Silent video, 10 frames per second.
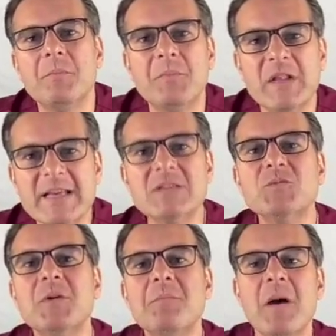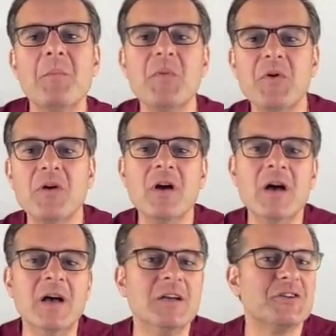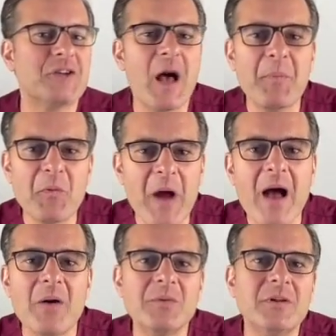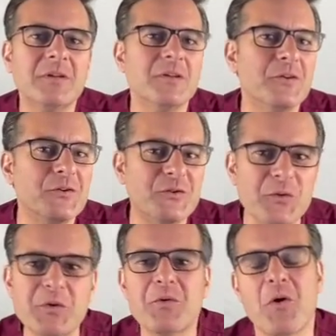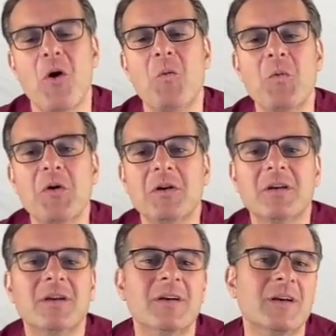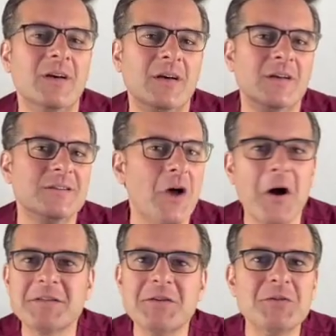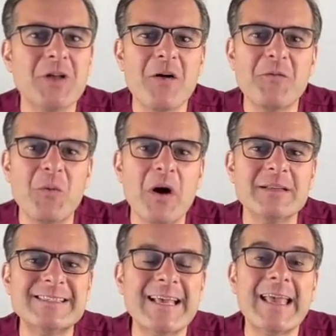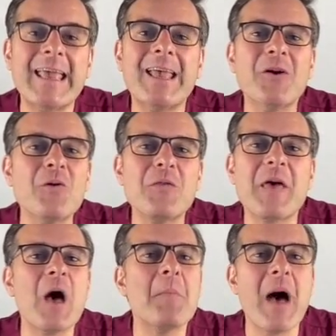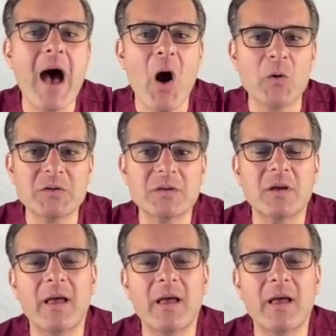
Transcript: Please remember, shop around, do your homework, talk to your loved ones, hear them out.